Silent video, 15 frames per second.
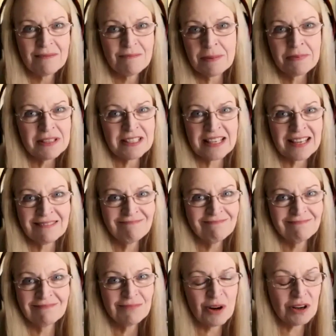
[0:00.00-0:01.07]
BBC,
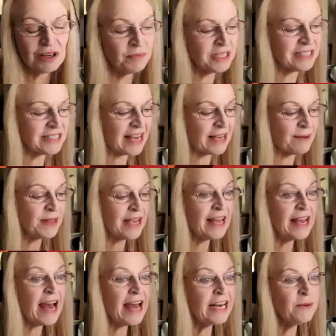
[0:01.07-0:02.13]
what can we say?
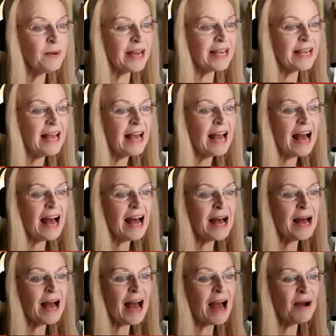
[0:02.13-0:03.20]
Anyway,
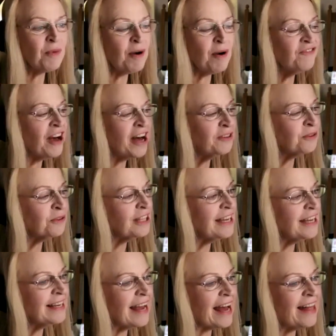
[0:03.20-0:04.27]
and one final
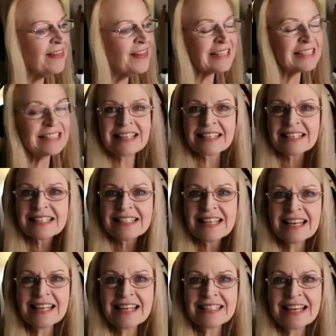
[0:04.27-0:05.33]
thing, and that is, as I
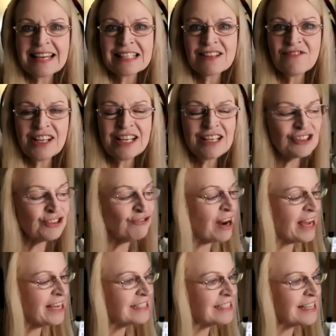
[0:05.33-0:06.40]
say, it takes a village to
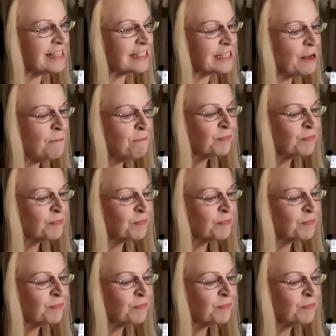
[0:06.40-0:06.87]
raise us.